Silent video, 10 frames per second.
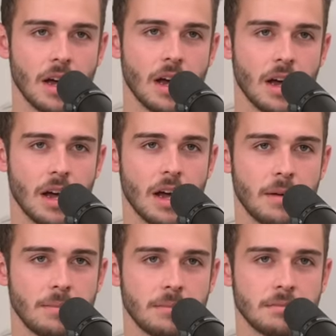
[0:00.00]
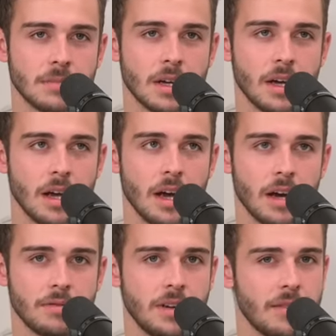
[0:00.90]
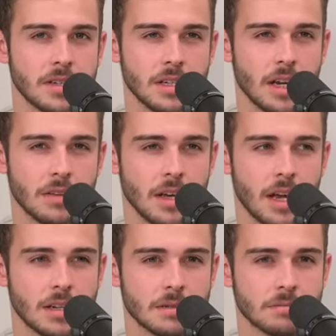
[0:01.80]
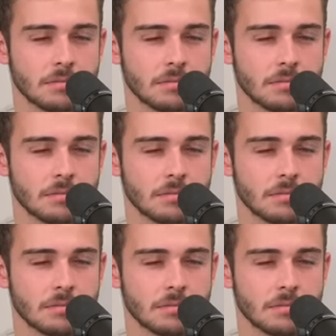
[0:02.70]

Um, I've never seen how they end.